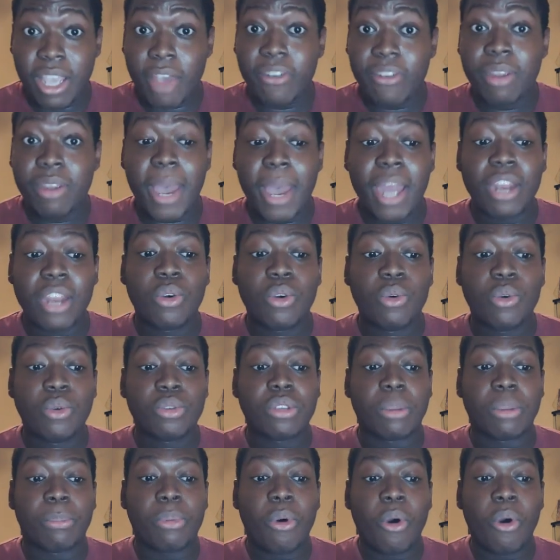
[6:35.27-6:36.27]
everybody who
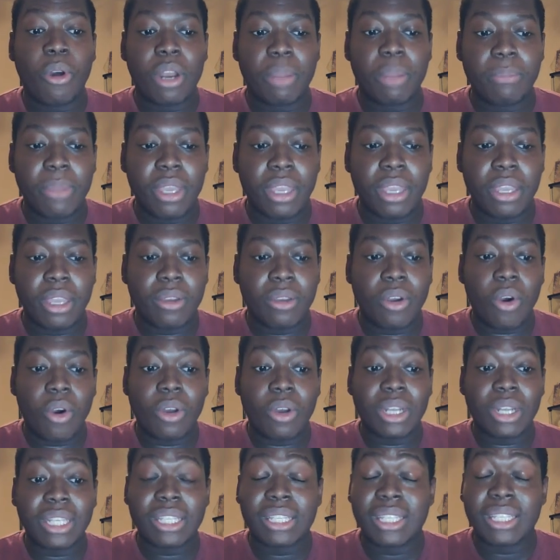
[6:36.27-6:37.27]
supported me all
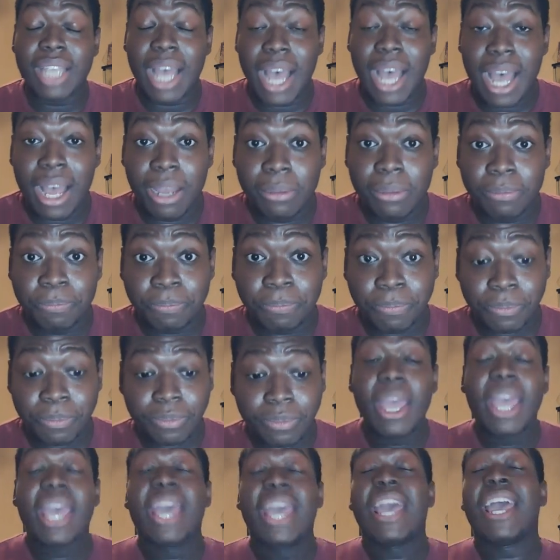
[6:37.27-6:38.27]
this time,
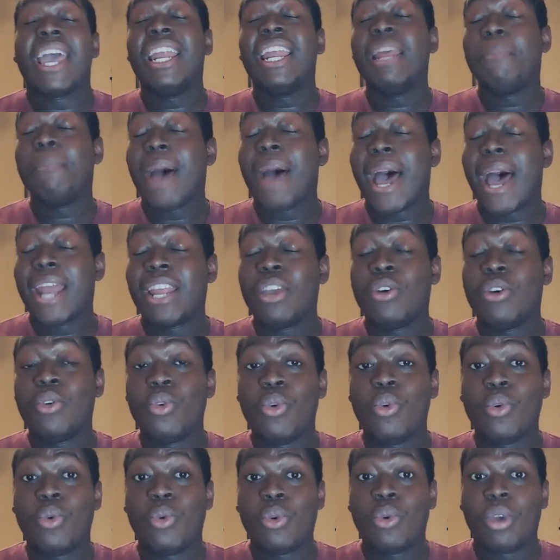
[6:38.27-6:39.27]
anybody
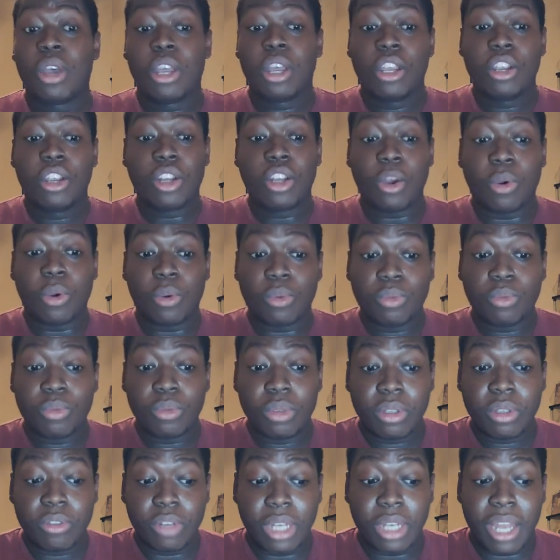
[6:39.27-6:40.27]
who, you know,
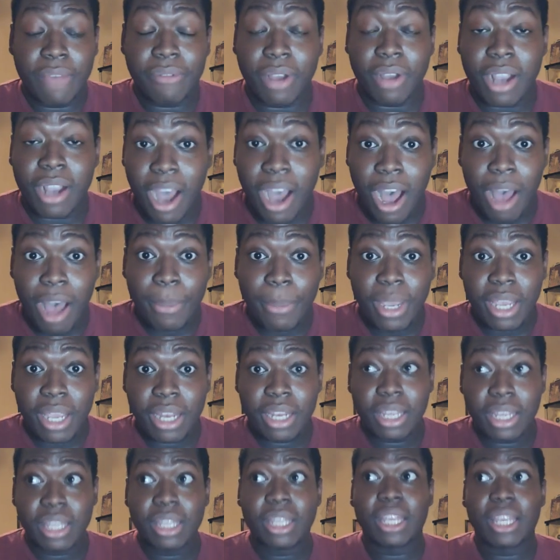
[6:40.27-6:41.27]
left a comment,
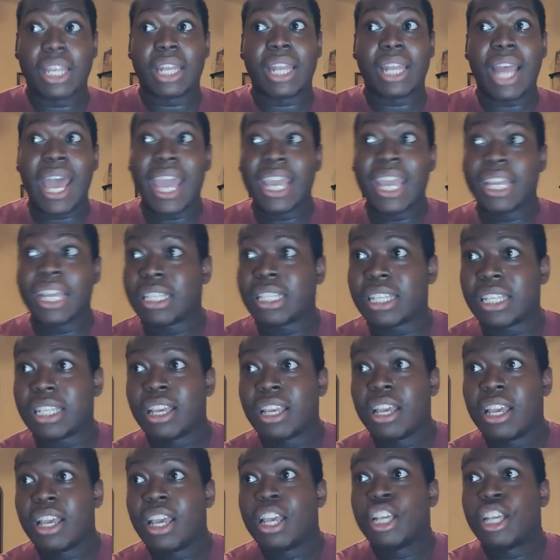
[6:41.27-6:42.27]
liked,
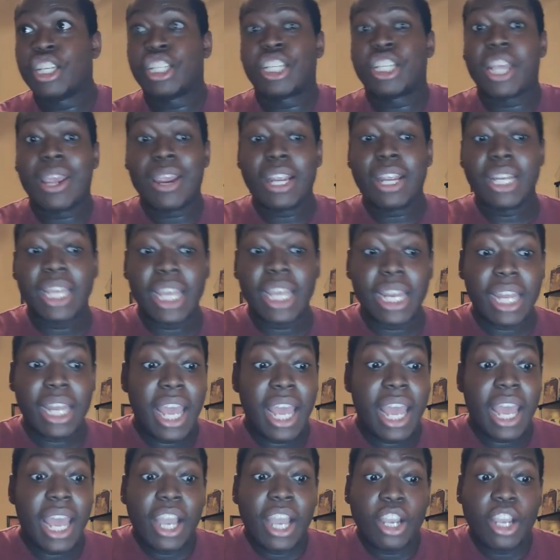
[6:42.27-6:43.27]
shared it.
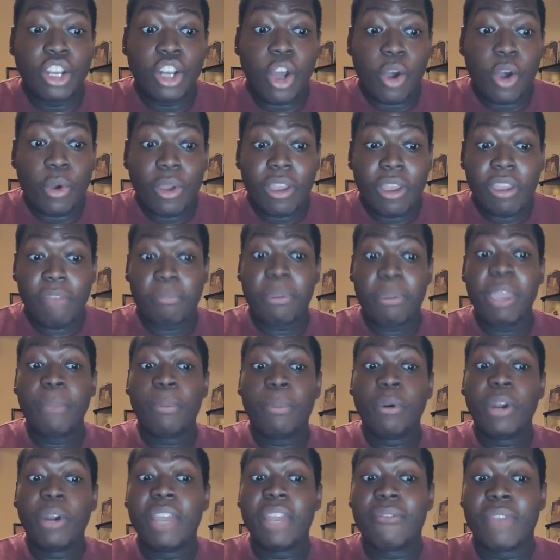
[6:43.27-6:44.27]
You know,
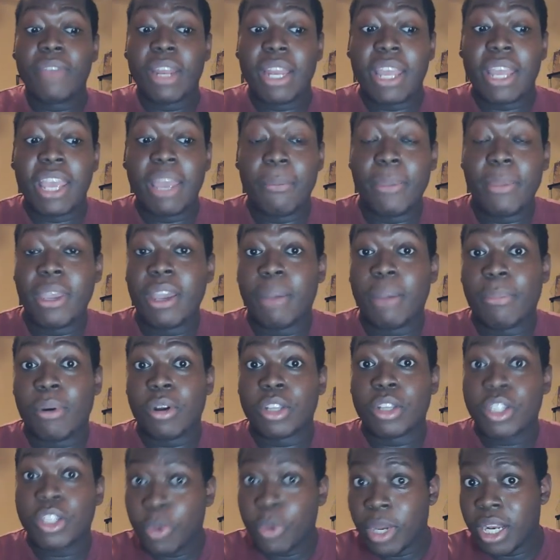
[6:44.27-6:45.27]
people even hit me up
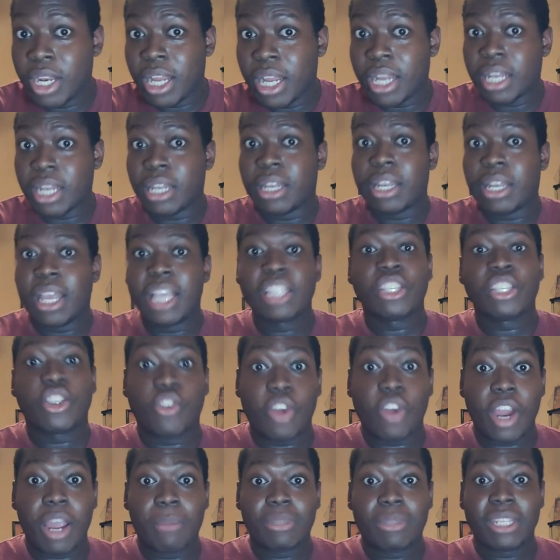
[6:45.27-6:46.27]
on Twitter and
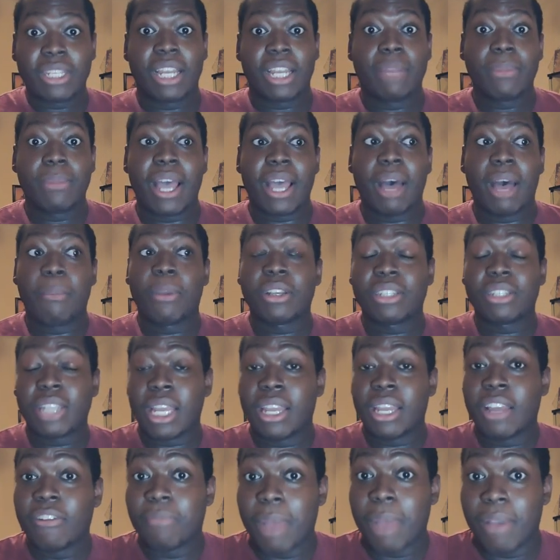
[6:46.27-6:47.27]
Instagram telling me how much they
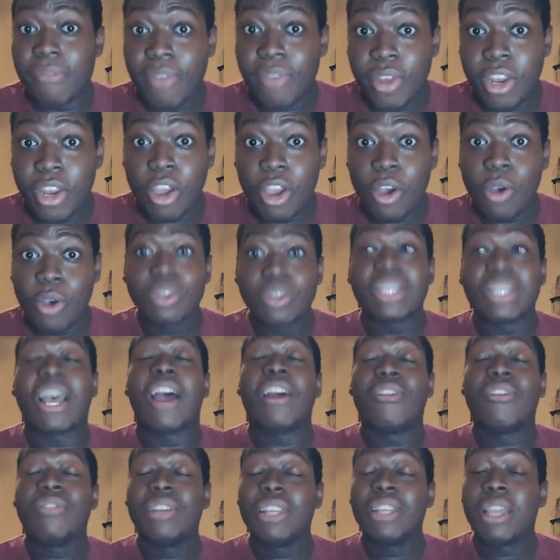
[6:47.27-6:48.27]
love my videos. I
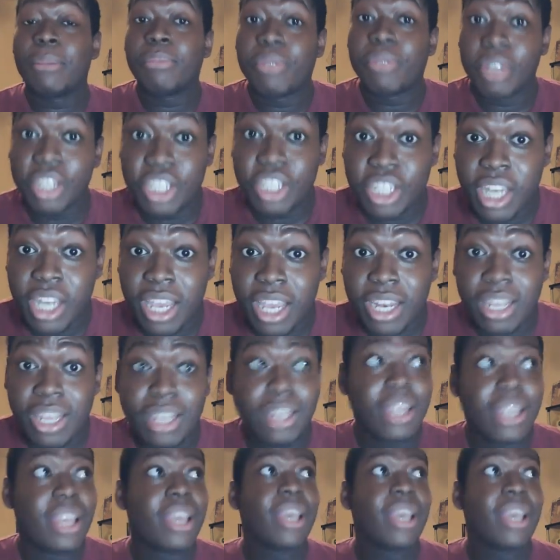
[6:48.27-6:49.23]
really appreciate it.